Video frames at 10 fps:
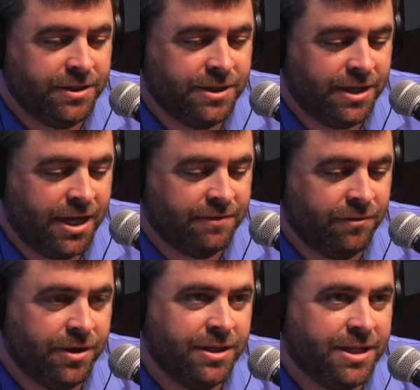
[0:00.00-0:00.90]
and just ask
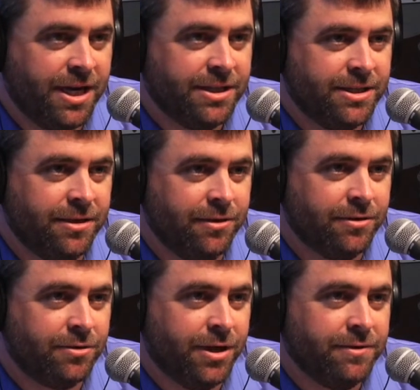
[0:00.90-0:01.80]
for the Design Center.
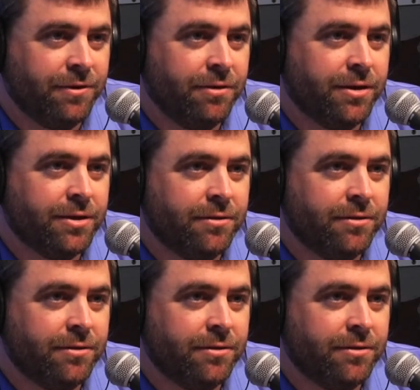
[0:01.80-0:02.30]
They'll transfer you right